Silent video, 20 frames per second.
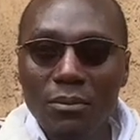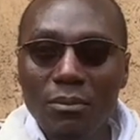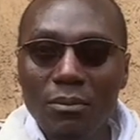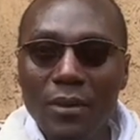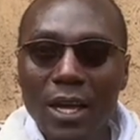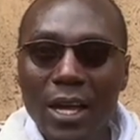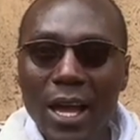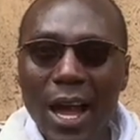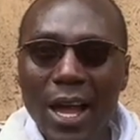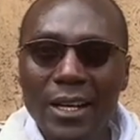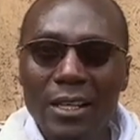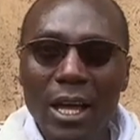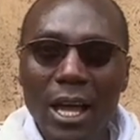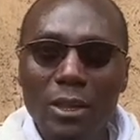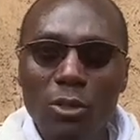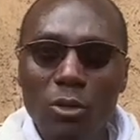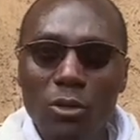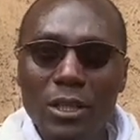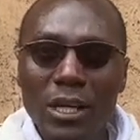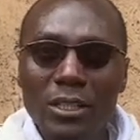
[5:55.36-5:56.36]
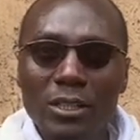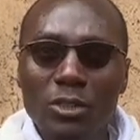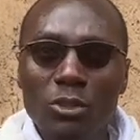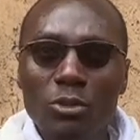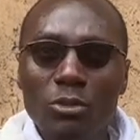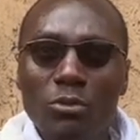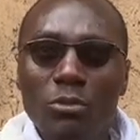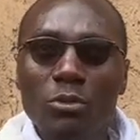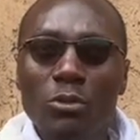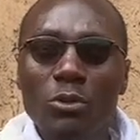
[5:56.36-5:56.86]
I thought that
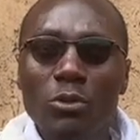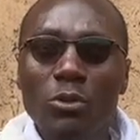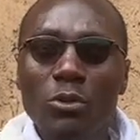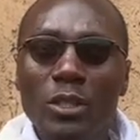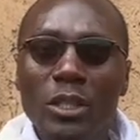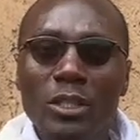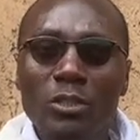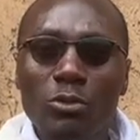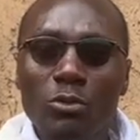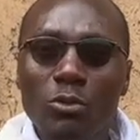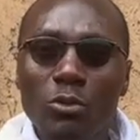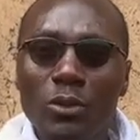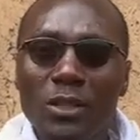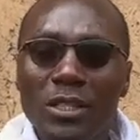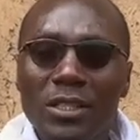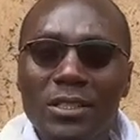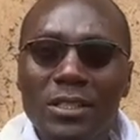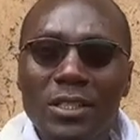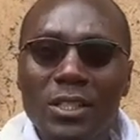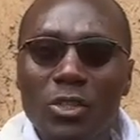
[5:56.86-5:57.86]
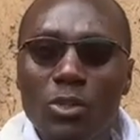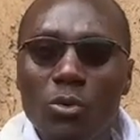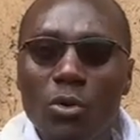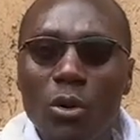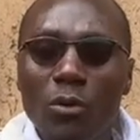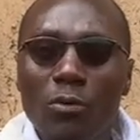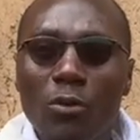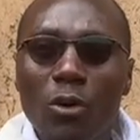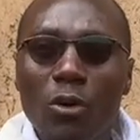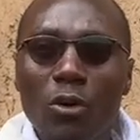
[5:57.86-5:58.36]
you need to do this
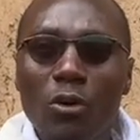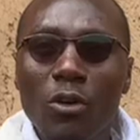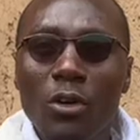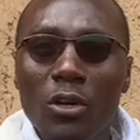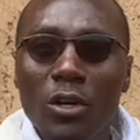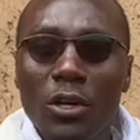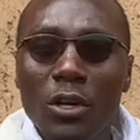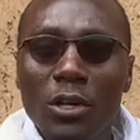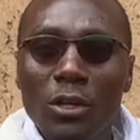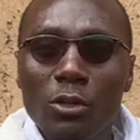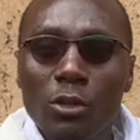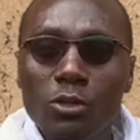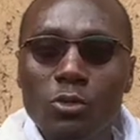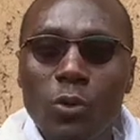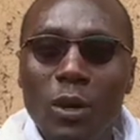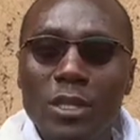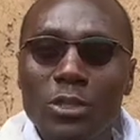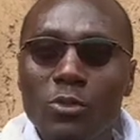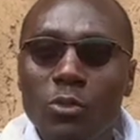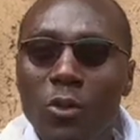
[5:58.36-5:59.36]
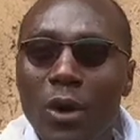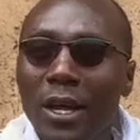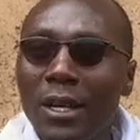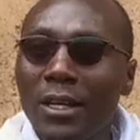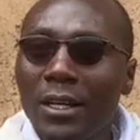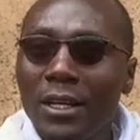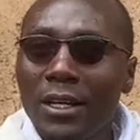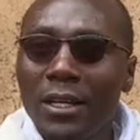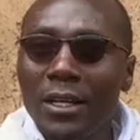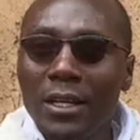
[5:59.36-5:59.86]
renewal for those ones who are
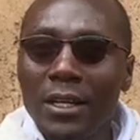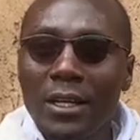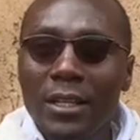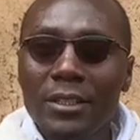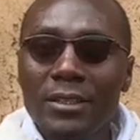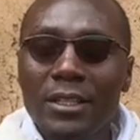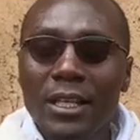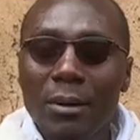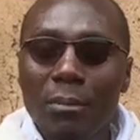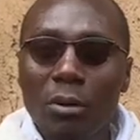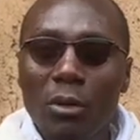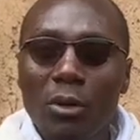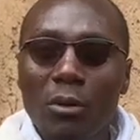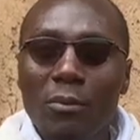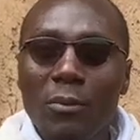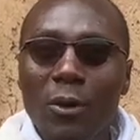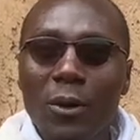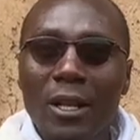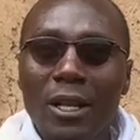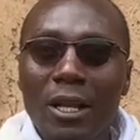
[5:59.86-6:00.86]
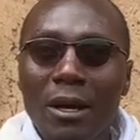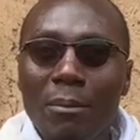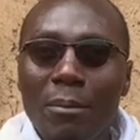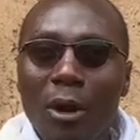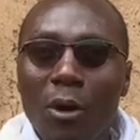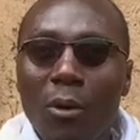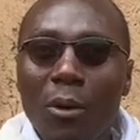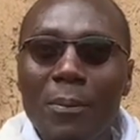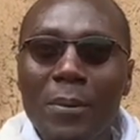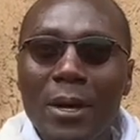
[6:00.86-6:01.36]
temporal. Wale
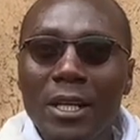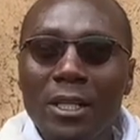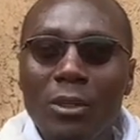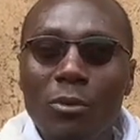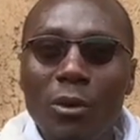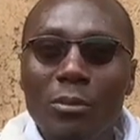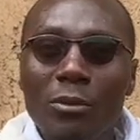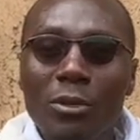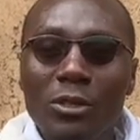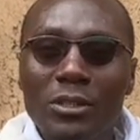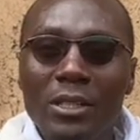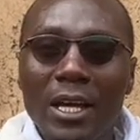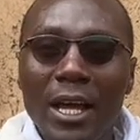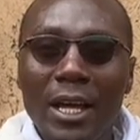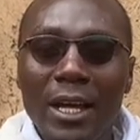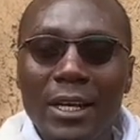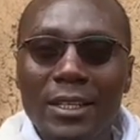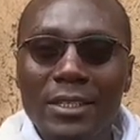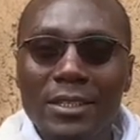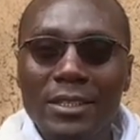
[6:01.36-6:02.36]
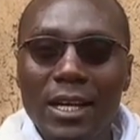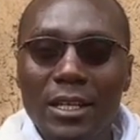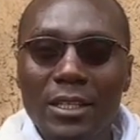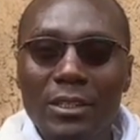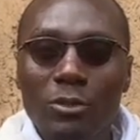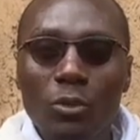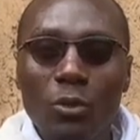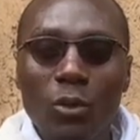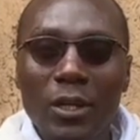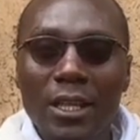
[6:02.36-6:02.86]
ambao wameandikiwa, because I
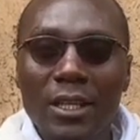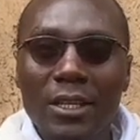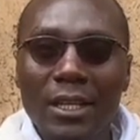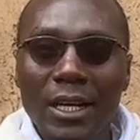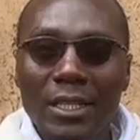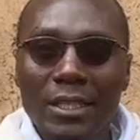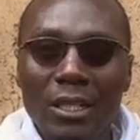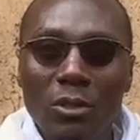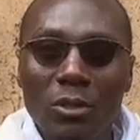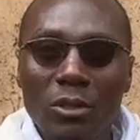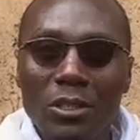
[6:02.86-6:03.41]
understand tuko na categories